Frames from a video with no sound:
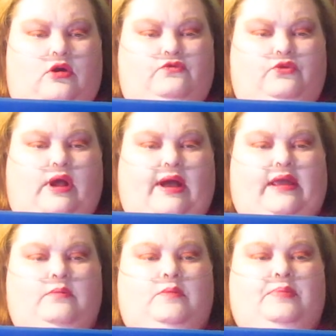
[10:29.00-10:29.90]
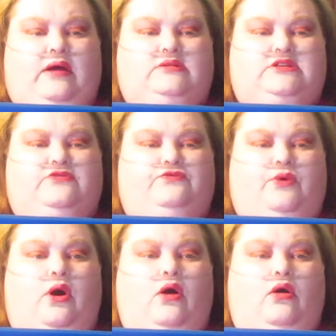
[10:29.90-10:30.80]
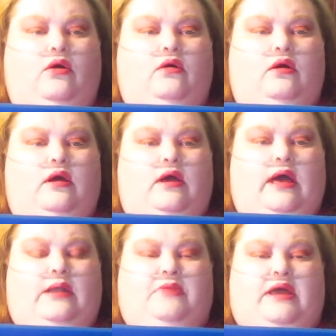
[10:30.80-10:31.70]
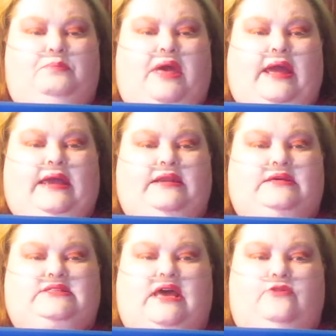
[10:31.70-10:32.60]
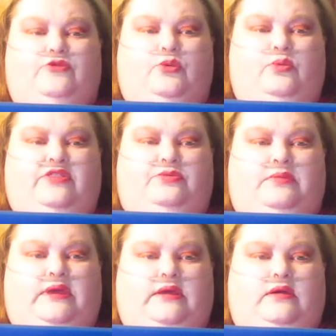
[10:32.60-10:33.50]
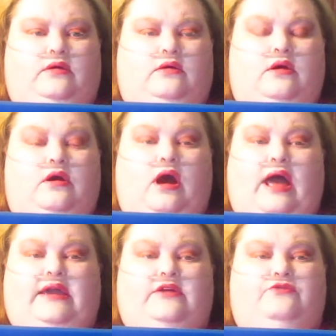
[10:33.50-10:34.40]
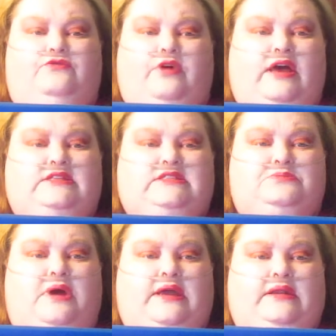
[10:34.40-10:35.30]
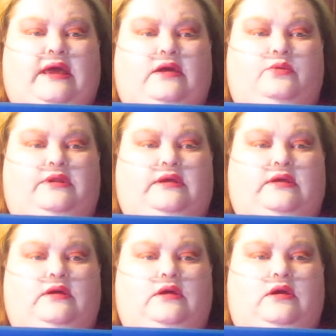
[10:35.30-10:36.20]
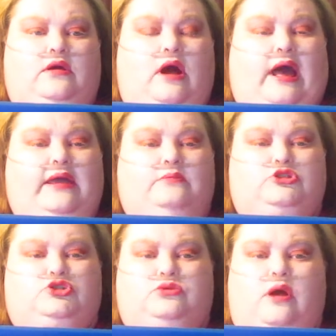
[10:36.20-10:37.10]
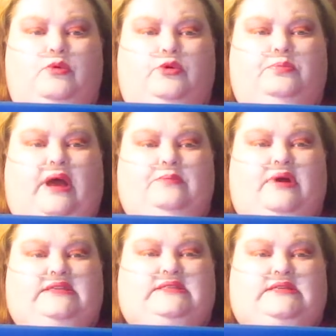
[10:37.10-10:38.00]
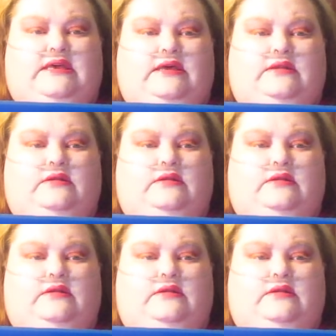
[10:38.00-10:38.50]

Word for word: For I am about to fall, and my pain is ever with me. I confess my iniquity. I am troubled by my sin.